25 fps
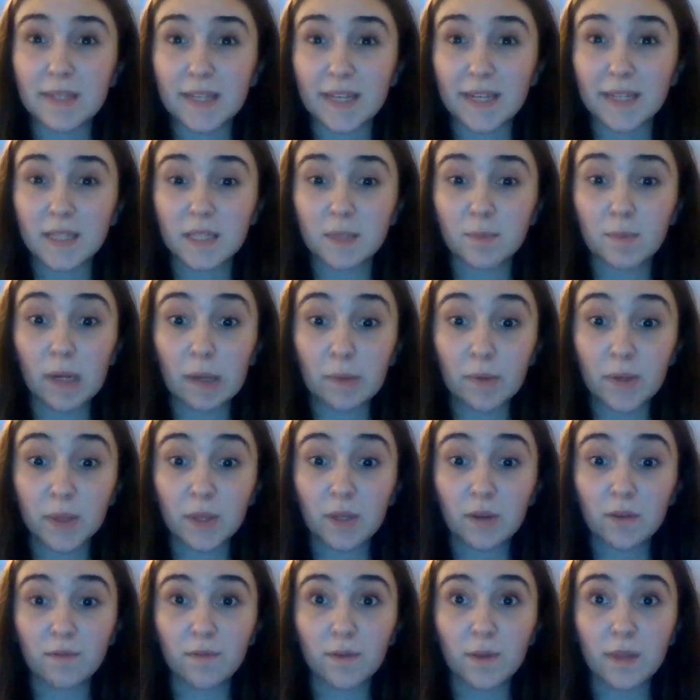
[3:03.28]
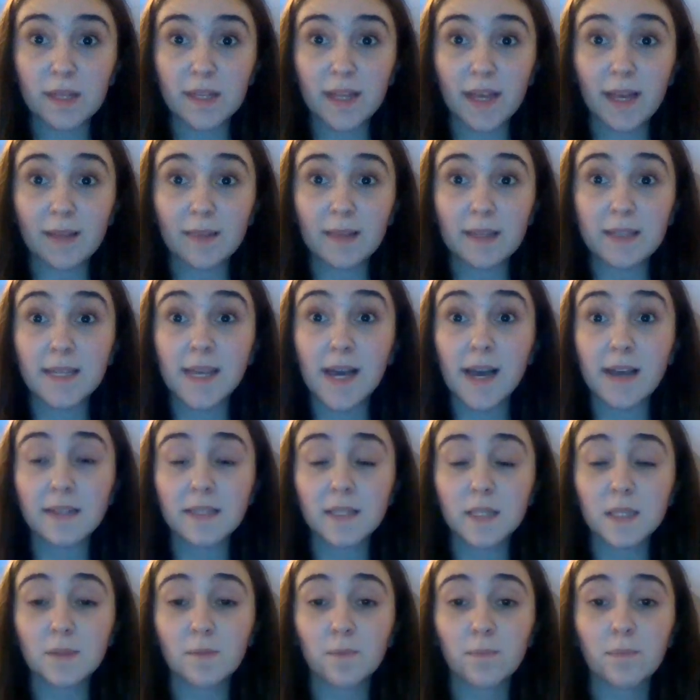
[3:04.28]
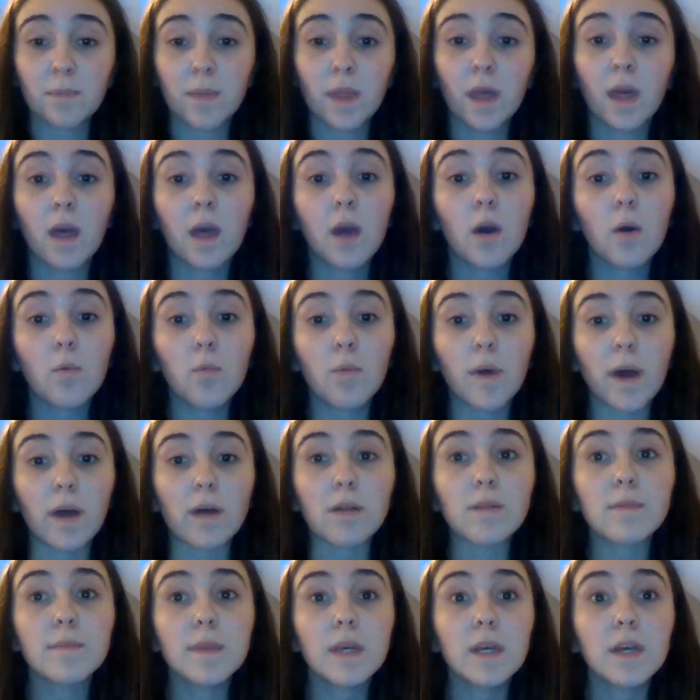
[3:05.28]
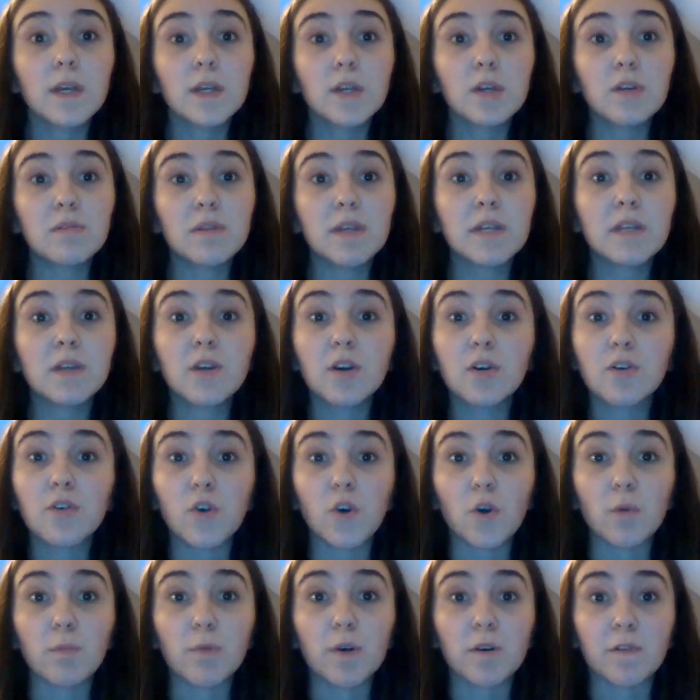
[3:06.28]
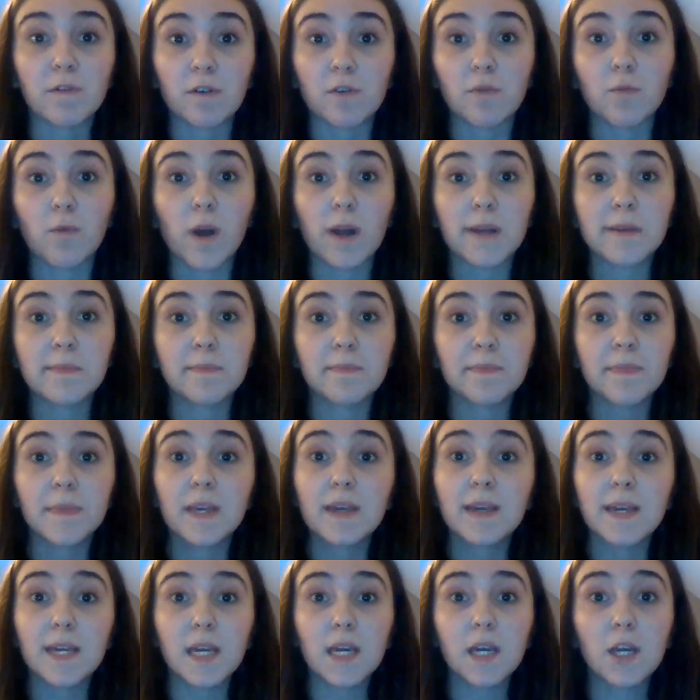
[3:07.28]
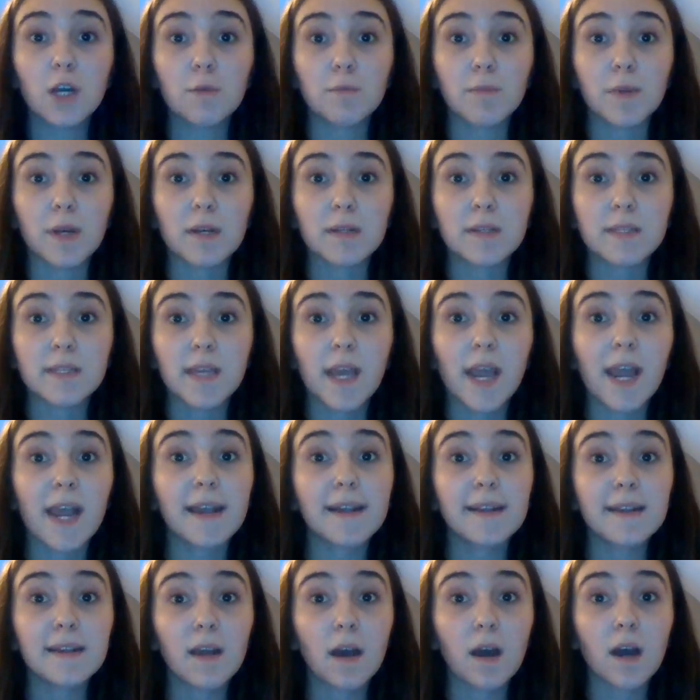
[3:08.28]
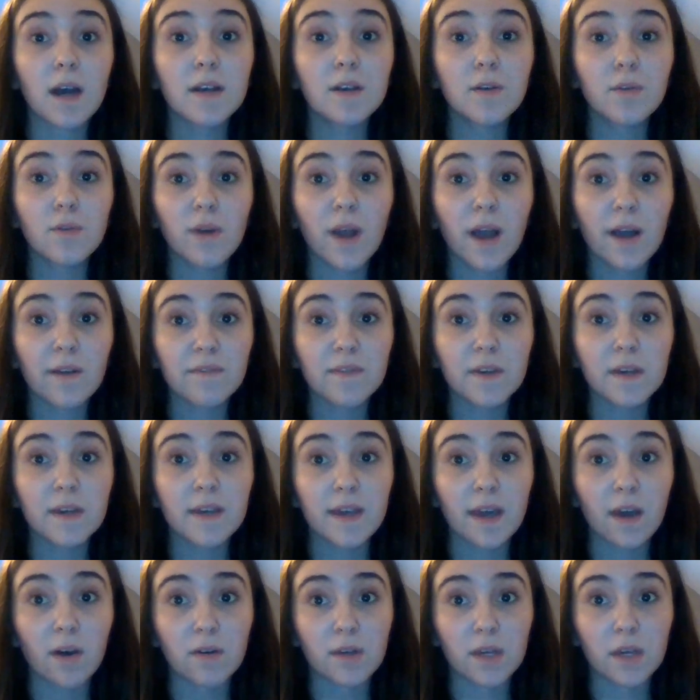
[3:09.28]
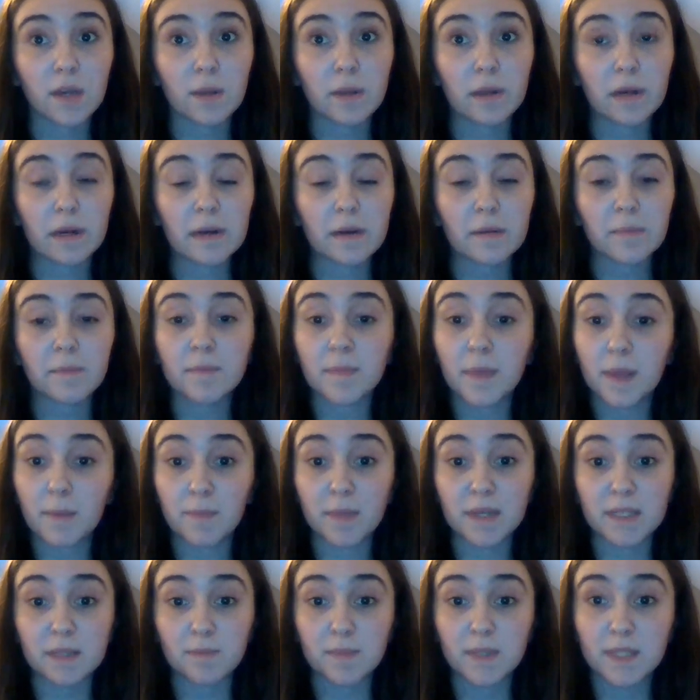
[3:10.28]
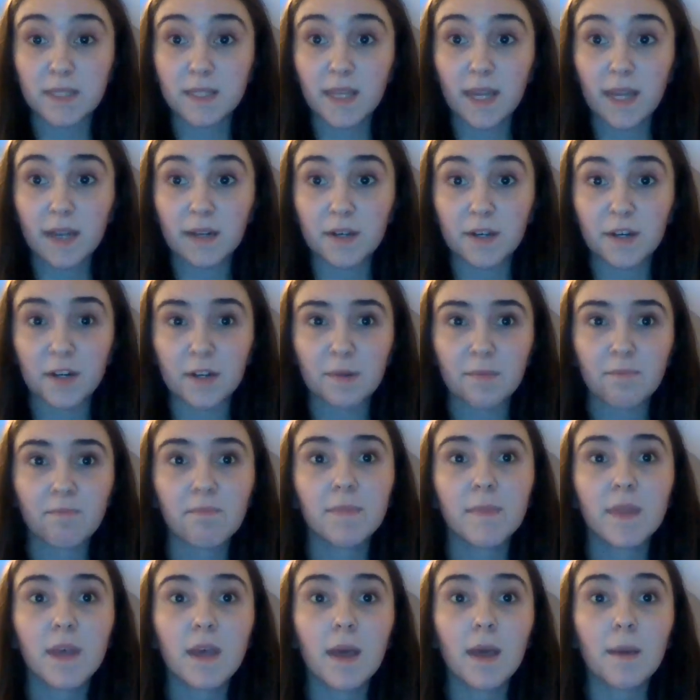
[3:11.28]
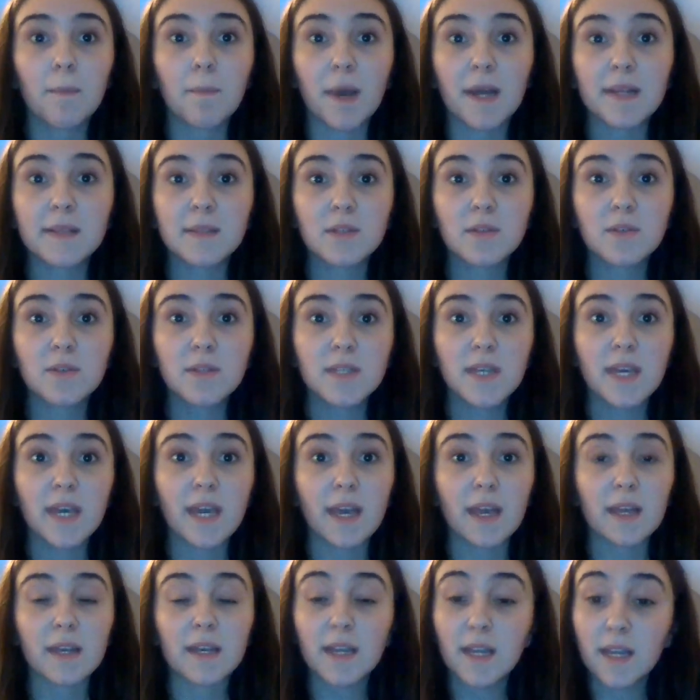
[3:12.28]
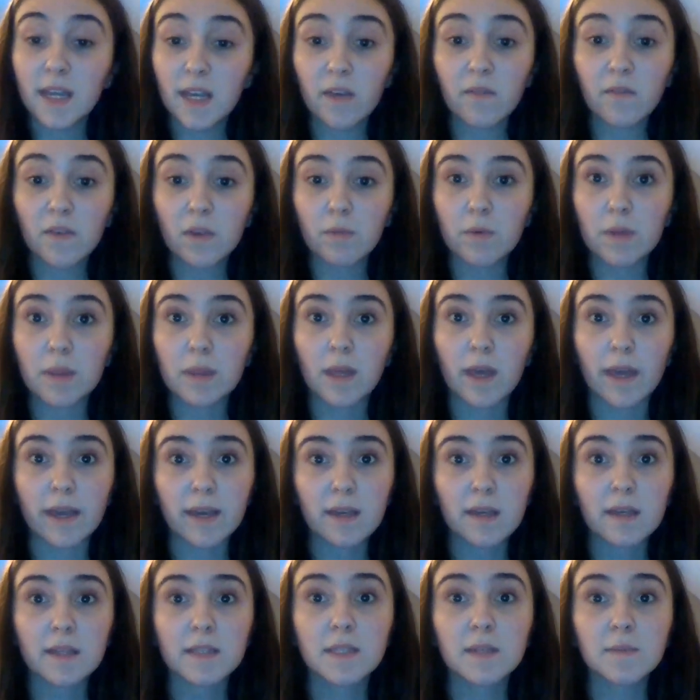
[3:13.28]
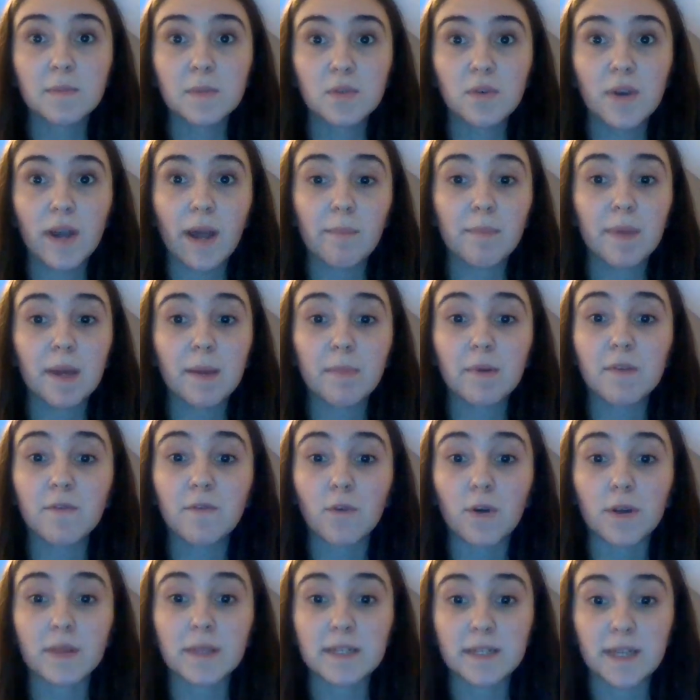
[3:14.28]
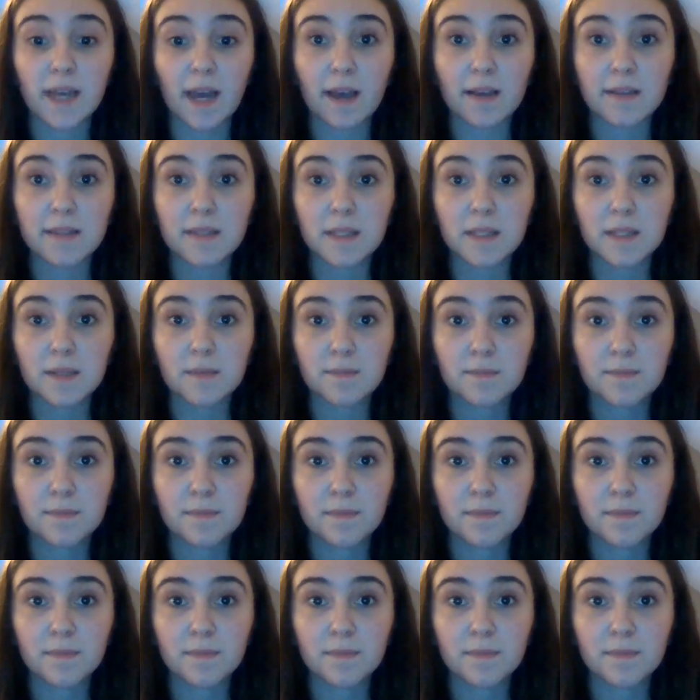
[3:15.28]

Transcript: need to bring with you for the day of the test? Well, you need your Chromebook for one, earbuds, a non-graphing calculator, it must be standard, pencils, and, if you would like, some scrap paper for the test.